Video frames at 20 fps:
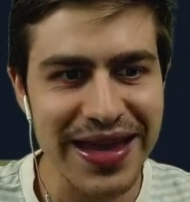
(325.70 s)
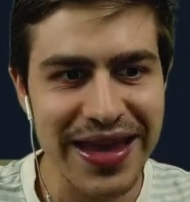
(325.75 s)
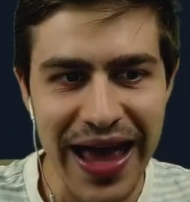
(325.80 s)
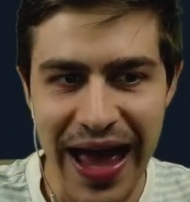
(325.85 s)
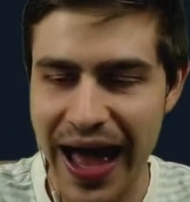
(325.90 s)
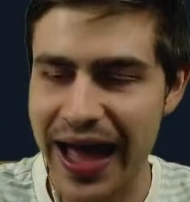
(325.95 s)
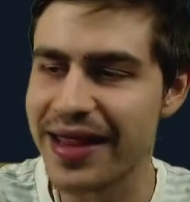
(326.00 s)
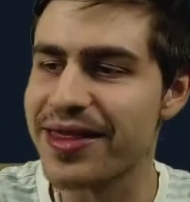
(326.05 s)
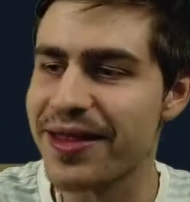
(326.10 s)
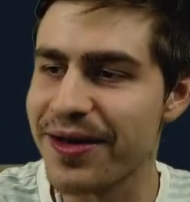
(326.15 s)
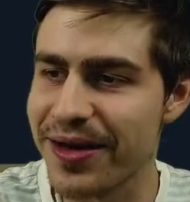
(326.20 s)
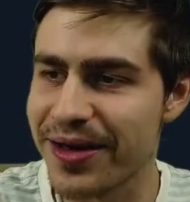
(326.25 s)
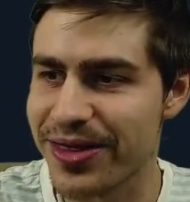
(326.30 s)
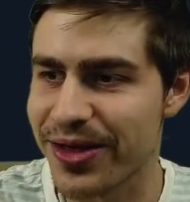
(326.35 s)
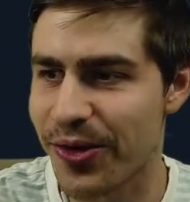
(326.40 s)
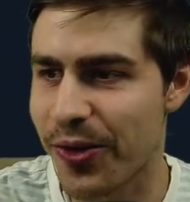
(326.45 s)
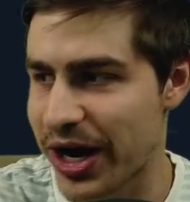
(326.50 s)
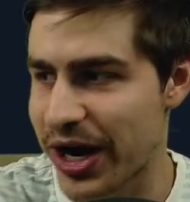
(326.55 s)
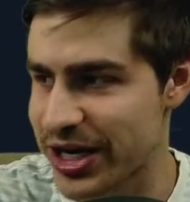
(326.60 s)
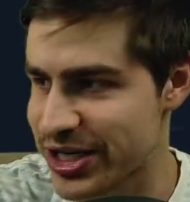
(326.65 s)
And the
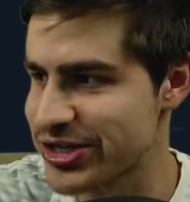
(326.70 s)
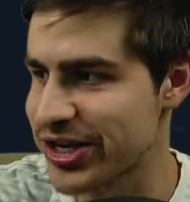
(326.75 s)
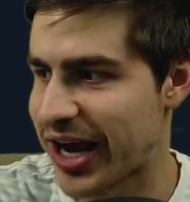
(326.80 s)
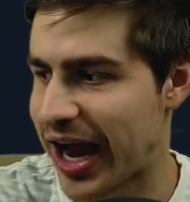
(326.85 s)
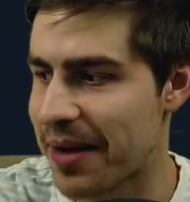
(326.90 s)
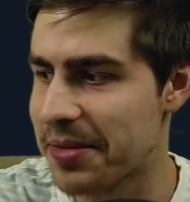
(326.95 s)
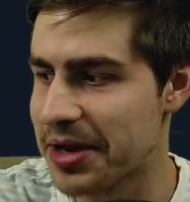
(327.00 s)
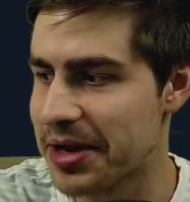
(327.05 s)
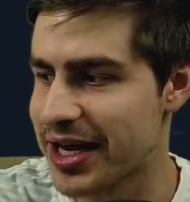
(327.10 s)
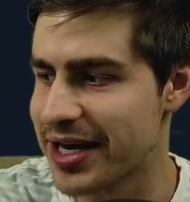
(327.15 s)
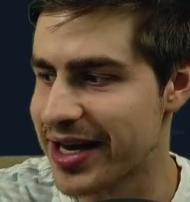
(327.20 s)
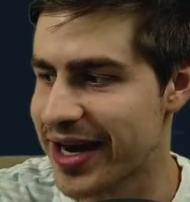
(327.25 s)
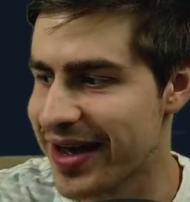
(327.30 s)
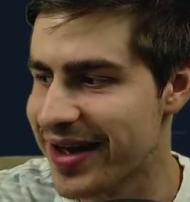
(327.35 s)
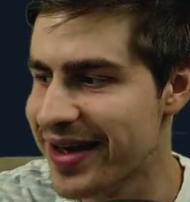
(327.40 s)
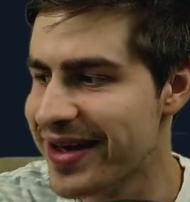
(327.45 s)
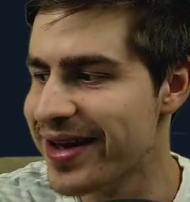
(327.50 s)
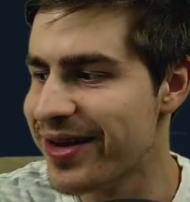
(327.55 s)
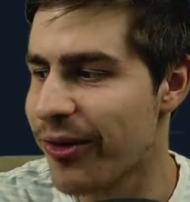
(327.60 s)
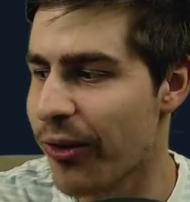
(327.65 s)
questions are coming in here.
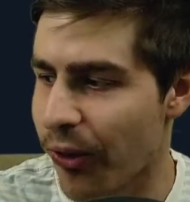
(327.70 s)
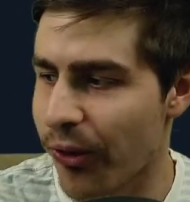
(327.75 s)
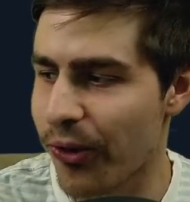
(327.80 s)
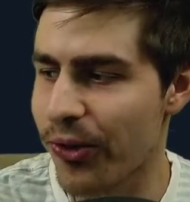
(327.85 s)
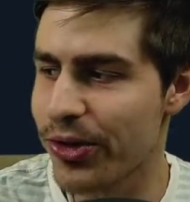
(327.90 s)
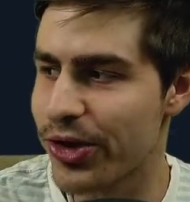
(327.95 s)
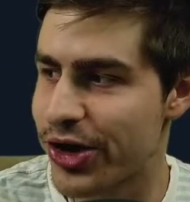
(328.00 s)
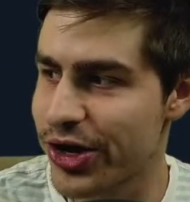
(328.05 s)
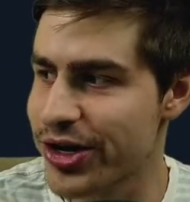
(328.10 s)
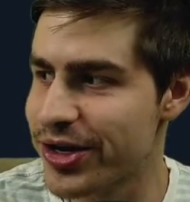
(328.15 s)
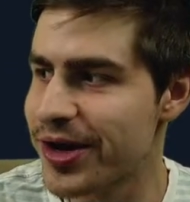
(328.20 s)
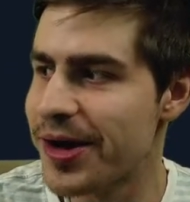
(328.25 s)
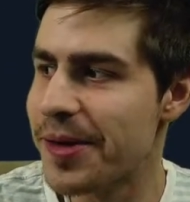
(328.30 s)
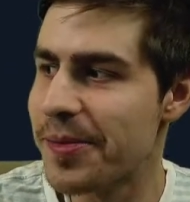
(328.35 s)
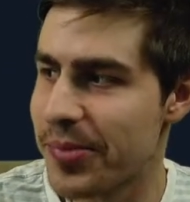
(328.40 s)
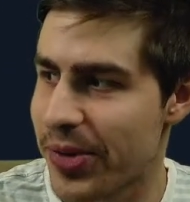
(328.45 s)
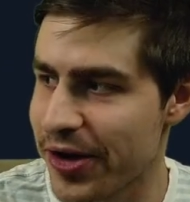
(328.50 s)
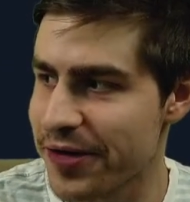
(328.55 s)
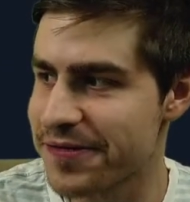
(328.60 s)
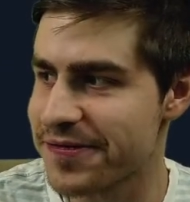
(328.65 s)
All good,
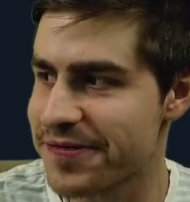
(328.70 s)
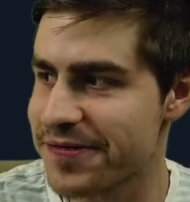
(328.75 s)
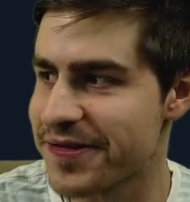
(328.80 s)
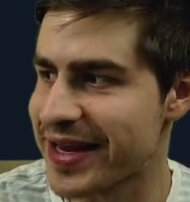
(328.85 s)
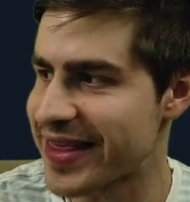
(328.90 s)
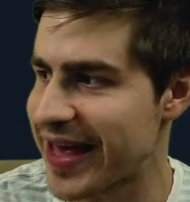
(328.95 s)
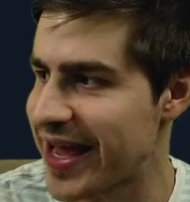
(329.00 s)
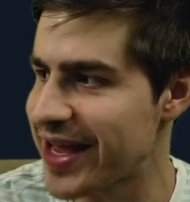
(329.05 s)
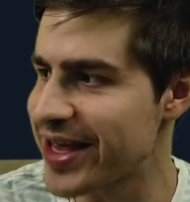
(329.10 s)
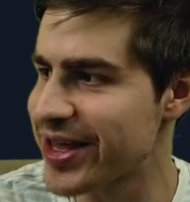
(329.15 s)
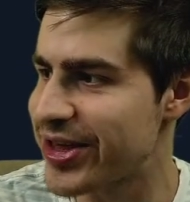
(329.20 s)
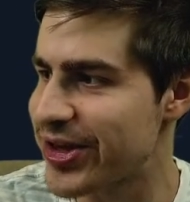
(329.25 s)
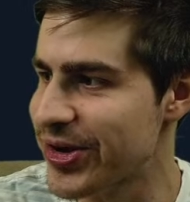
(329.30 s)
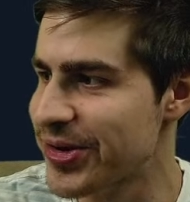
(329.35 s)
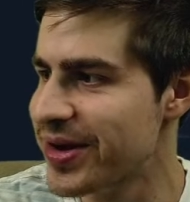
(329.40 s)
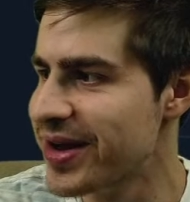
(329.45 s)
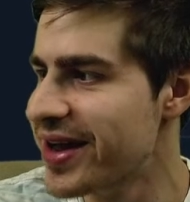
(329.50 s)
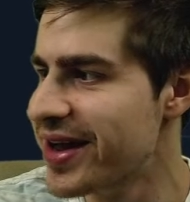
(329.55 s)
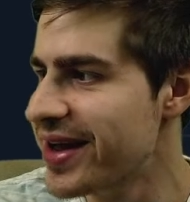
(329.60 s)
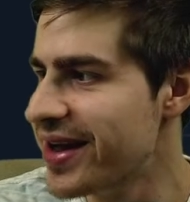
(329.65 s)
perfect, thank you.